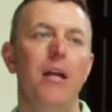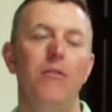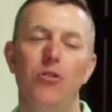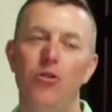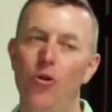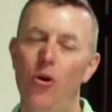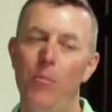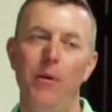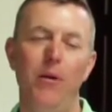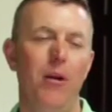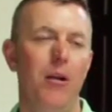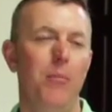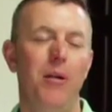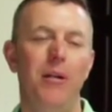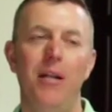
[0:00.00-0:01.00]
You show up here on
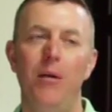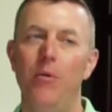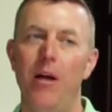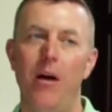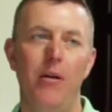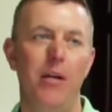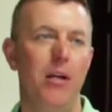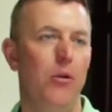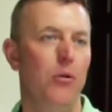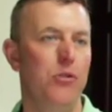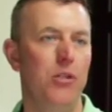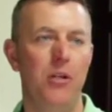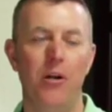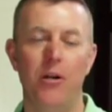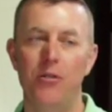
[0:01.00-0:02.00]
a Monday without any
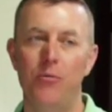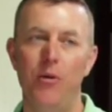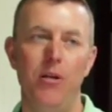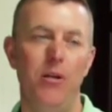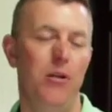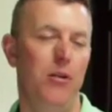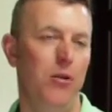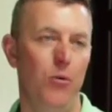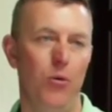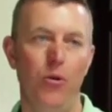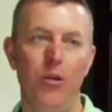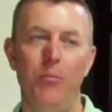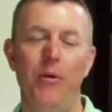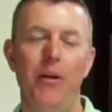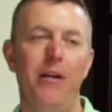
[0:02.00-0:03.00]
closing costs written in, and you were
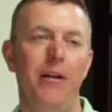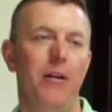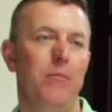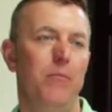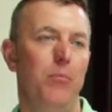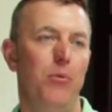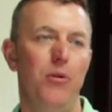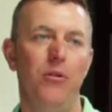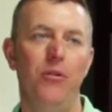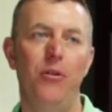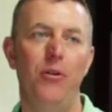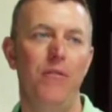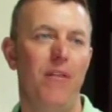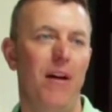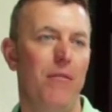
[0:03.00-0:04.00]
only planning on putting
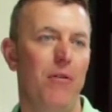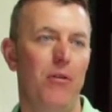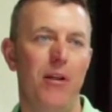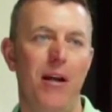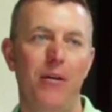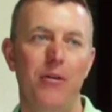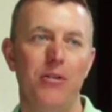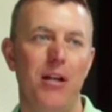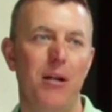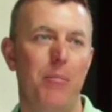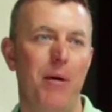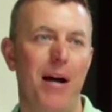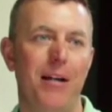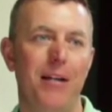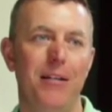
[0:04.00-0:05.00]
$3,500 out of
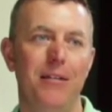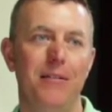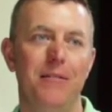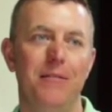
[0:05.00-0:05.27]
pocket,